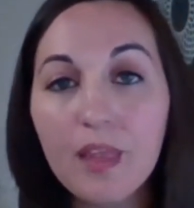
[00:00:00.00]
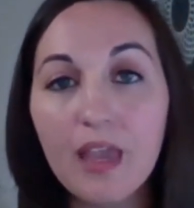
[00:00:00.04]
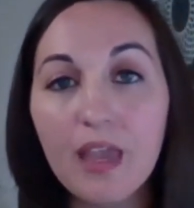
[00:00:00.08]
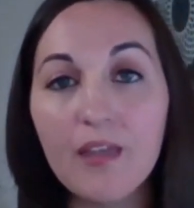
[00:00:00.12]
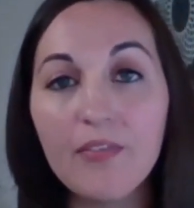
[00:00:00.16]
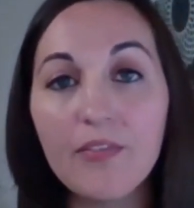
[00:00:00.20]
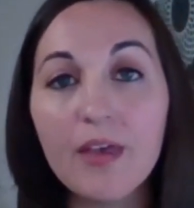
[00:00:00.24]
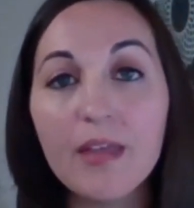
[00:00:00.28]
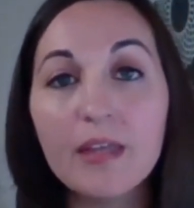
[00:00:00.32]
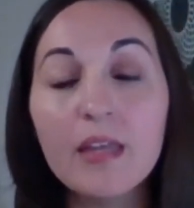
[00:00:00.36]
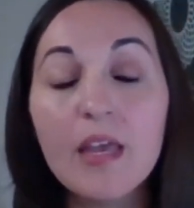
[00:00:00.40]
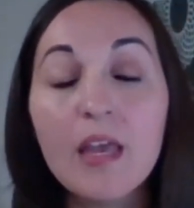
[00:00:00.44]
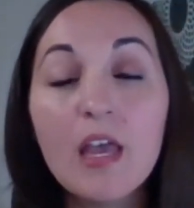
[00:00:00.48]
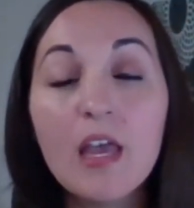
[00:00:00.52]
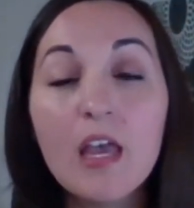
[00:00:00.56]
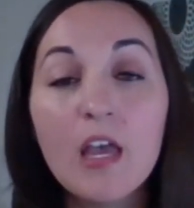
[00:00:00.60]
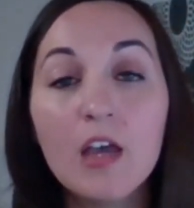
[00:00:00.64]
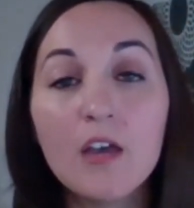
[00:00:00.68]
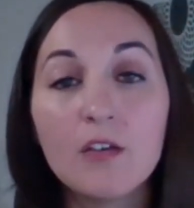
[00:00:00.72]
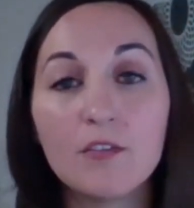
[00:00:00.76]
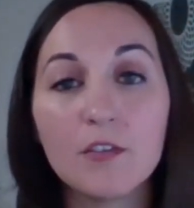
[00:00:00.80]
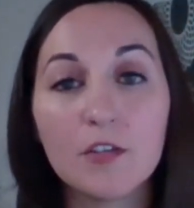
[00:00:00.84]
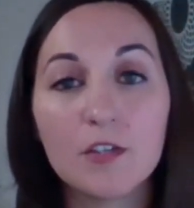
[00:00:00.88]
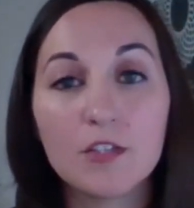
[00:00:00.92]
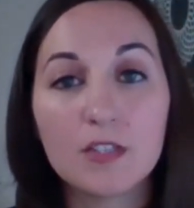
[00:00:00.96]
And then
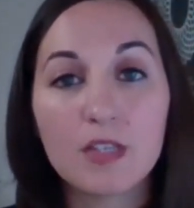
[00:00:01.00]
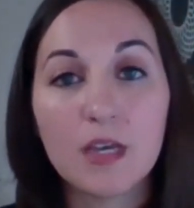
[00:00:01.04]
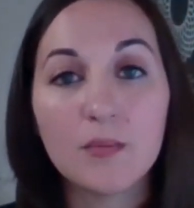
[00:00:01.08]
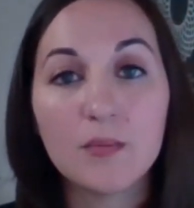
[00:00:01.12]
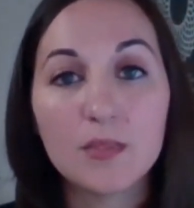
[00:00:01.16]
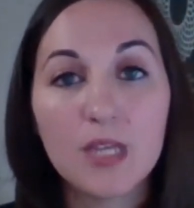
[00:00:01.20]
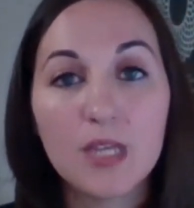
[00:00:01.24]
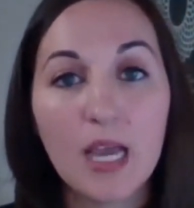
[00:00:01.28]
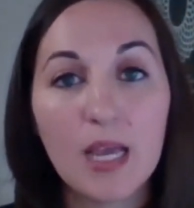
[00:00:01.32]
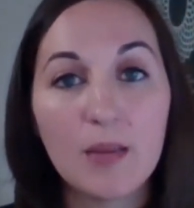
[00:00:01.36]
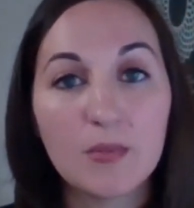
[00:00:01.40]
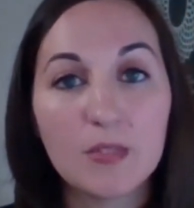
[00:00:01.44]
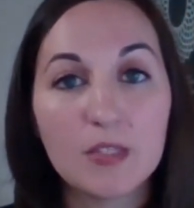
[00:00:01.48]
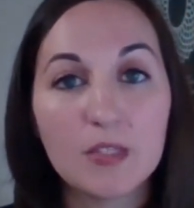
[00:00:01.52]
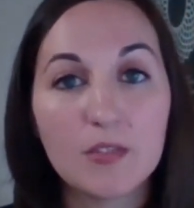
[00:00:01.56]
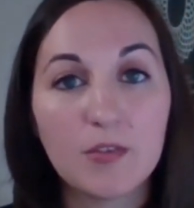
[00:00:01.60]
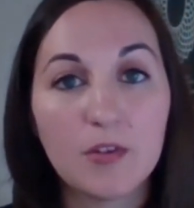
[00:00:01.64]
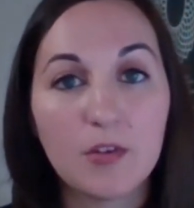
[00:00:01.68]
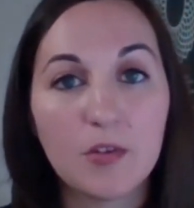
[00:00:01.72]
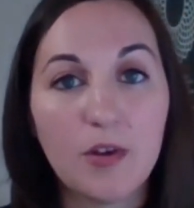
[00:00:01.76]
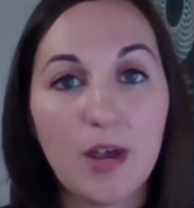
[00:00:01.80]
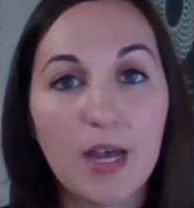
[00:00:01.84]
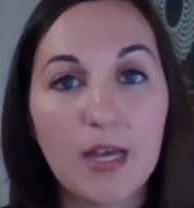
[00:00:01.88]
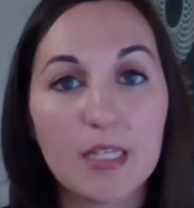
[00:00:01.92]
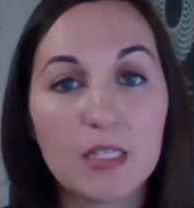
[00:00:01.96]
for some types of
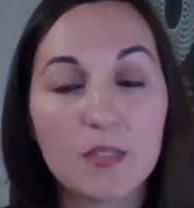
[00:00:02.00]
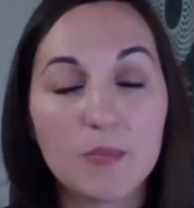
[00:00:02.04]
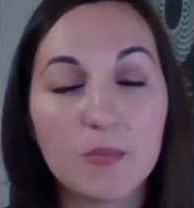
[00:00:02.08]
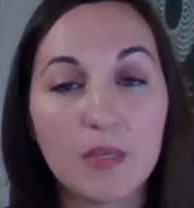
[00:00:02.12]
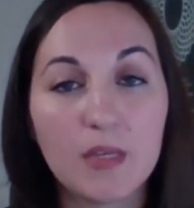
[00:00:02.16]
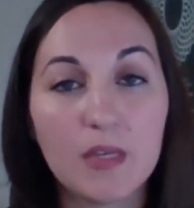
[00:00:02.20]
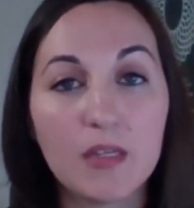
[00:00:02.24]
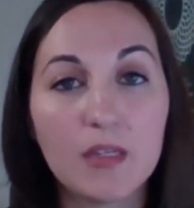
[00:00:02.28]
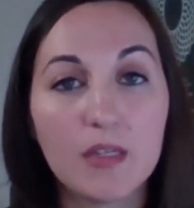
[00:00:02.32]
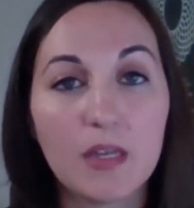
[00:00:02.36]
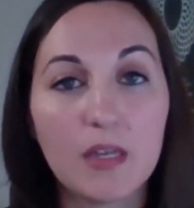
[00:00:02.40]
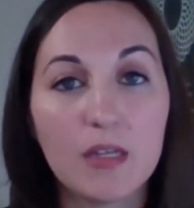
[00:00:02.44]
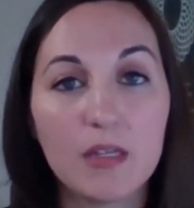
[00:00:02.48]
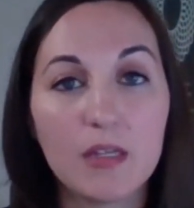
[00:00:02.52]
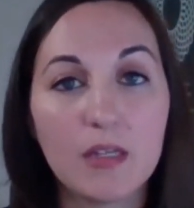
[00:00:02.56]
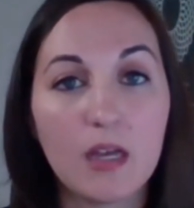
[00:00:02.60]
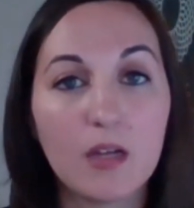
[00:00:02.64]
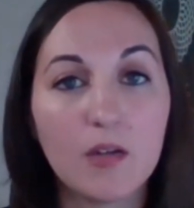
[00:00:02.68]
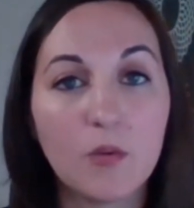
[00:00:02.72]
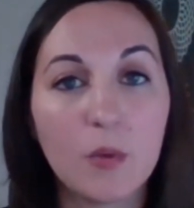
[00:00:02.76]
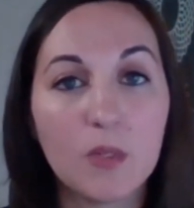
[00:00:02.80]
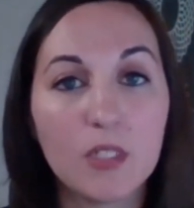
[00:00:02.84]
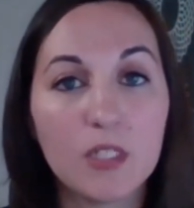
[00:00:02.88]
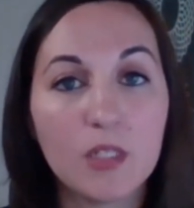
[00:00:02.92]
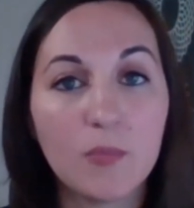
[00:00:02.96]
harassment and
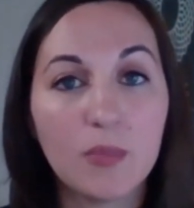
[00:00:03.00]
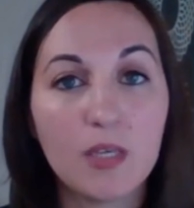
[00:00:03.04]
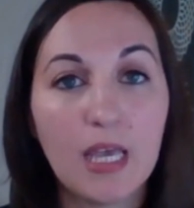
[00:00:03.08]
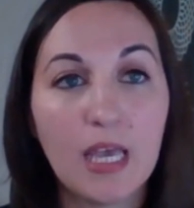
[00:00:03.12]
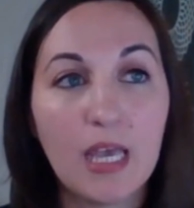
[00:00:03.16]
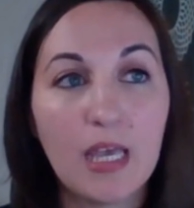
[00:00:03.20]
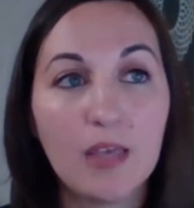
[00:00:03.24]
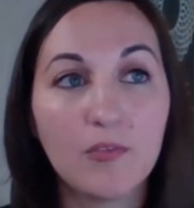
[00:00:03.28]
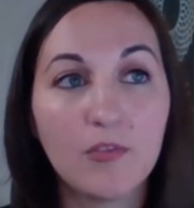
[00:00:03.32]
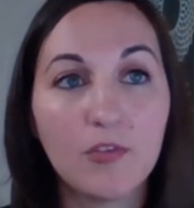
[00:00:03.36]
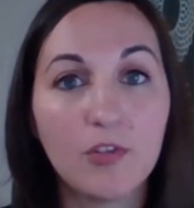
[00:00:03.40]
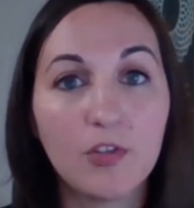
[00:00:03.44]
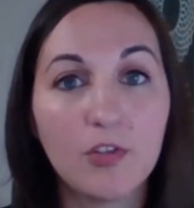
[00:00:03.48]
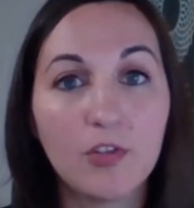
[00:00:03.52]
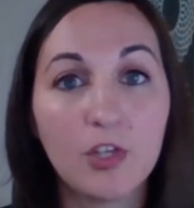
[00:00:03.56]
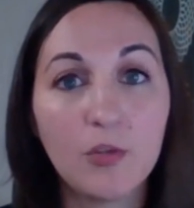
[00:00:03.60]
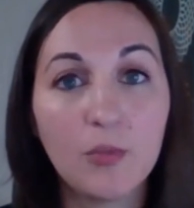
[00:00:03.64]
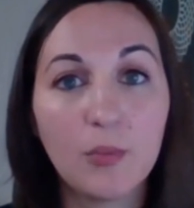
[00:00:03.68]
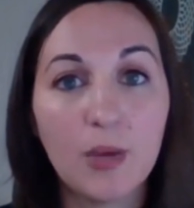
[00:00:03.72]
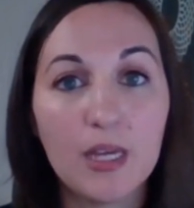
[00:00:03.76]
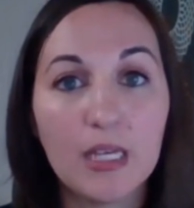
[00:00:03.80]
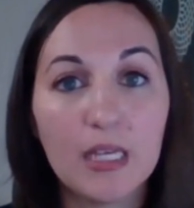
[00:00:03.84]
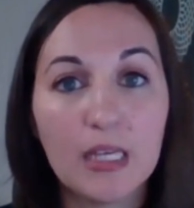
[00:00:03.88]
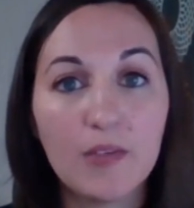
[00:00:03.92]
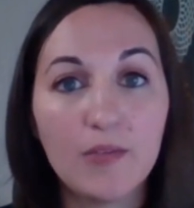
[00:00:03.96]
unwanted behavior, you
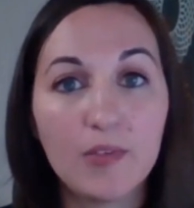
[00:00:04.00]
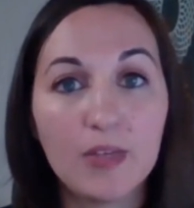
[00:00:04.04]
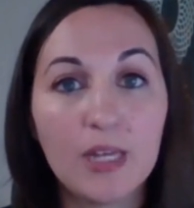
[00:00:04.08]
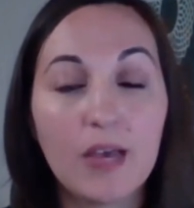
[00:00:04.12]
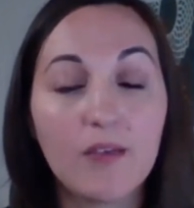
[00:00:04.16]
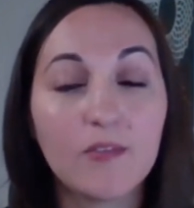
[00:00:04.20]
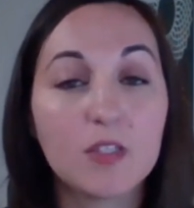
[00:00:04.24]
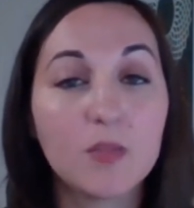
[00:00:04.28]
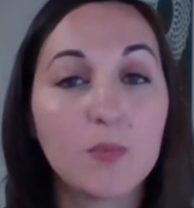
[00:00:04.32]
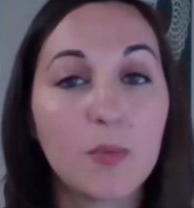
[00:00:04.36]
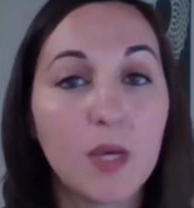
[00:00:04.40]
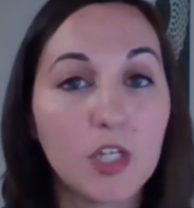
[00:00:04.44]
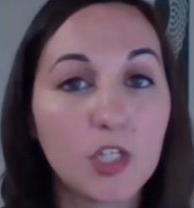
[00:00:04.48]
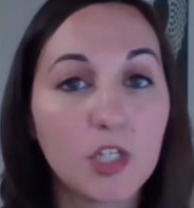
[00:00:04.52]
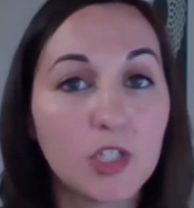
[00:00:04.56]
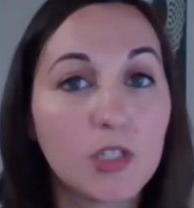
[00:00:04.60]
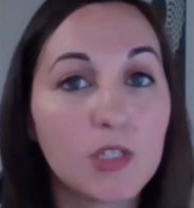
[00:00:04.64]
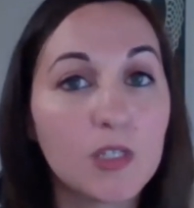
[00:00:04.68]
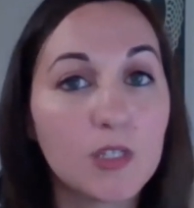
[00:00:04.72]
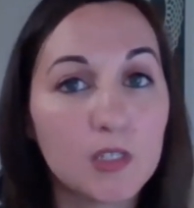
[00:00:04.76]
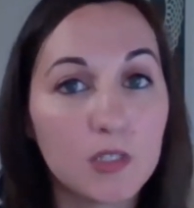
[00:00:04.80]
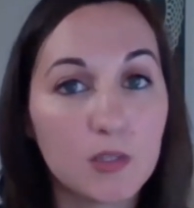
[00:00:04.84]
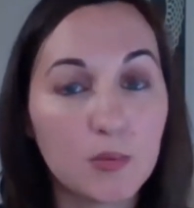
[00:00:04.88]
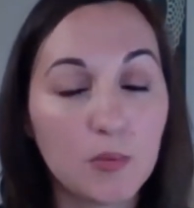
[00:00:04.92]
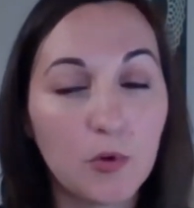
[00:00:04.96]
might even have
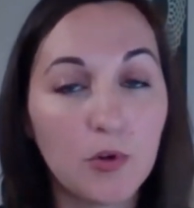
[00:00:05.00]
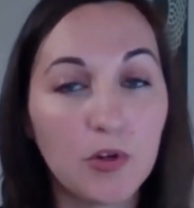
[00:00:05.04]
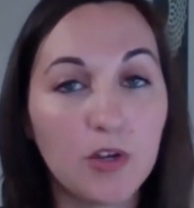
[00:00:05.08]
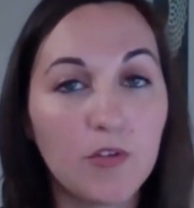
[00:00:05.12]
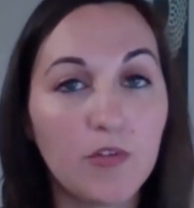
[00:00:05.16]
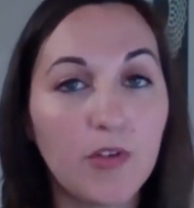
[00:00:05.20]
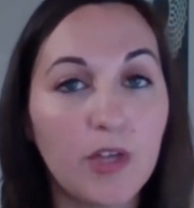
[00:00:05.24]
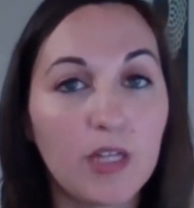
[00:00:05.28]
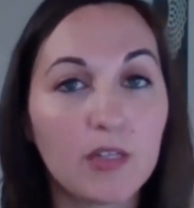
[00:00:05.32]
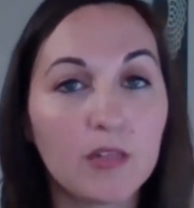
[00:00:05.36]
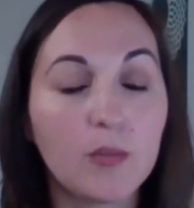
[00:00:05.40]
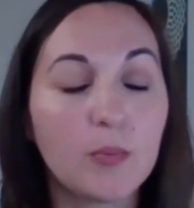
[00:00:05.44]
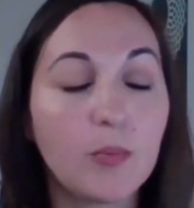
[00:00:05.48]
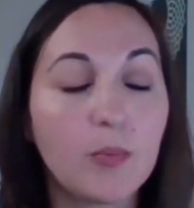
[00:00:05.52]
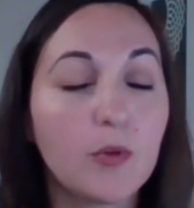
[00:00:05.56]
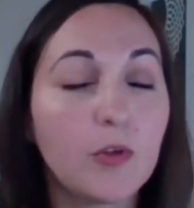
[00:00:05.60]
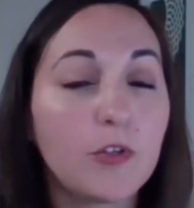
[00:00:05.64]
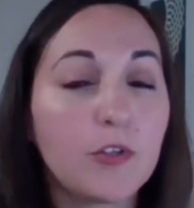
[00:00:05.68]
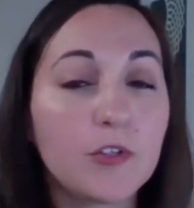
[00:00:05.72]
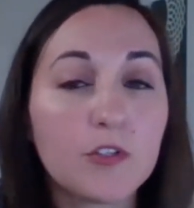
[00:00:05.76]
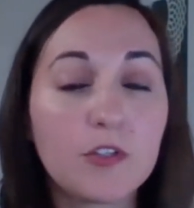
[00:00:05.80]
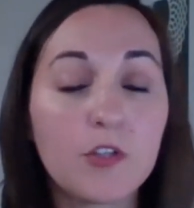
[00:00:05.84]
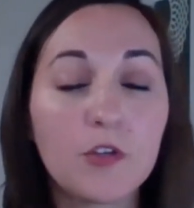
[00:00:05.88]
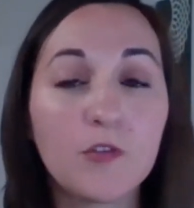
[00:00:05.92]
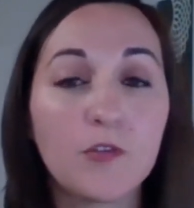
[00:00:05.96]
specialist support
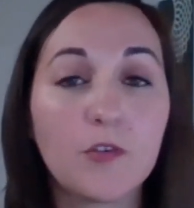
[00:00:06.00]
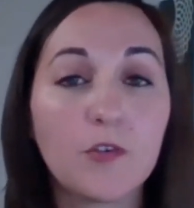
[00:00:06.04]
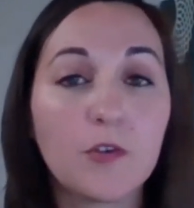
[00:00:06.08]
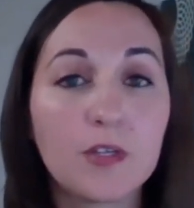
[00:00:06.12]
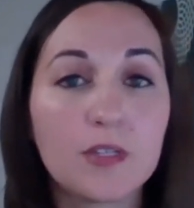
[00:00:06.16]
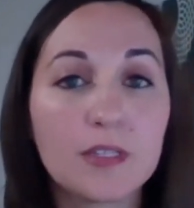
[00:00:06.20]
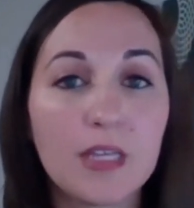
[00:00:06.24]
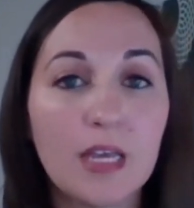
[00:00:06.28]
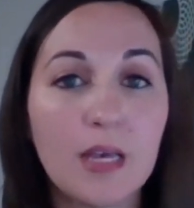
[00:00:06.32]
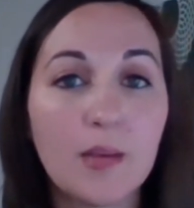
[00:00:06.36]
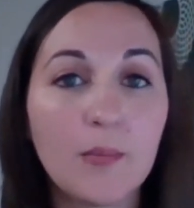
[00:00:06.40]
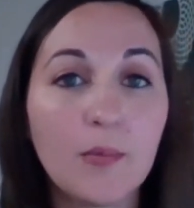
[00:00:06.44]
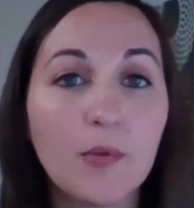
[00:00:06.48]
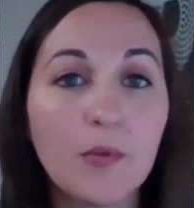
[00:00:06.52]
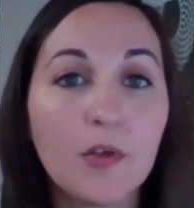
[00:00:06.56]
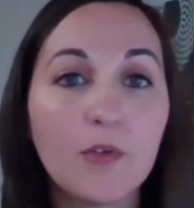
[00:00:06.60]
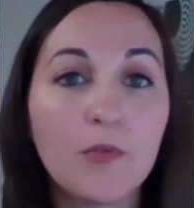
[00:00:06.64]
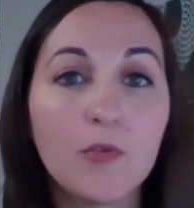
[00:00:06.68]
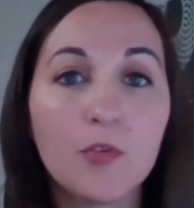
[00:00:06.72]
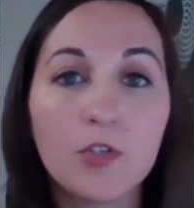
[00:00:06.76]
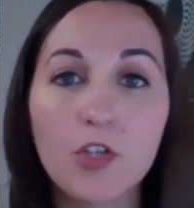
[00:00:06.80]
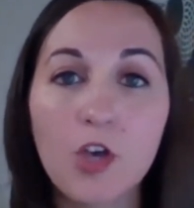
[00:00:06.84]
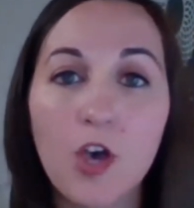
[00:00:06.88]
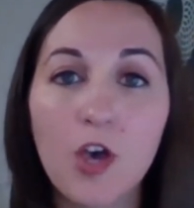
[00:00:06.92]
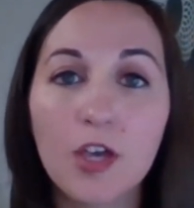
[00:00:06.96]
available. So for example,
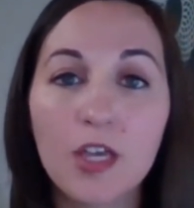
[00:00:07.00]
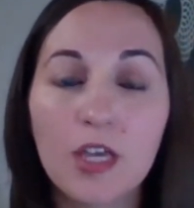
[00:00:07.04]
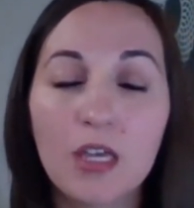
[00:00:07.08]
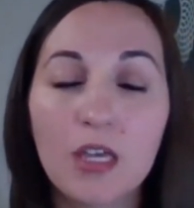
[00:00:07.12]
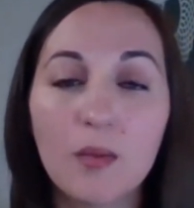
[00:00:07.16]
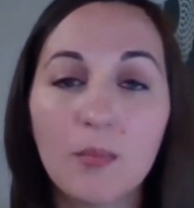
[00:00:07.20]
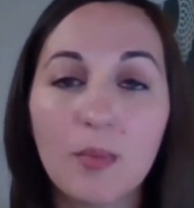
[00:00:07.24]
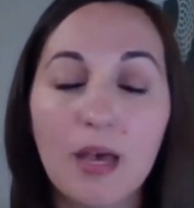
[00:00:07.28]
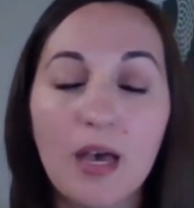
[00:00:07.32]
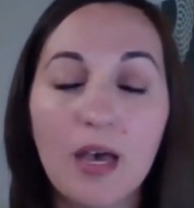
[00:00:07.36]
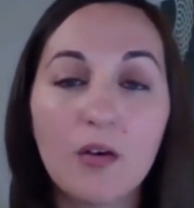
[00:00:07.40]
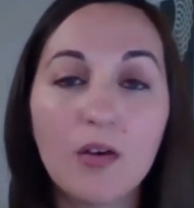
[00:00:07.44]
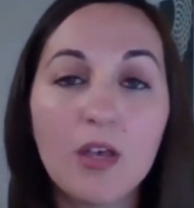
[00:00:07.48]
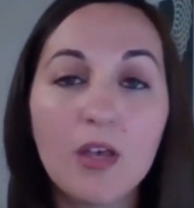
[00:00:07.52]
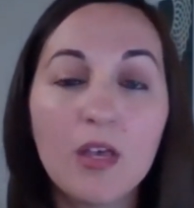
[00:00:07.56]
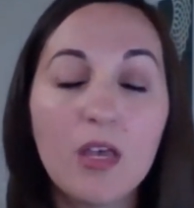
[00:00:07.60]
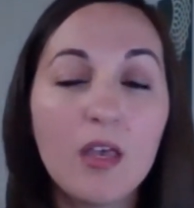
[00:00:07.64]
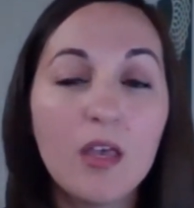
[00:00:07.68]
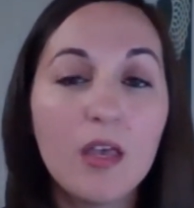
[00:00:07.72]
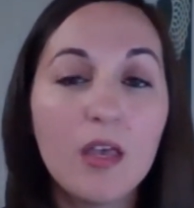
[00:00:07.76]
if we're talking about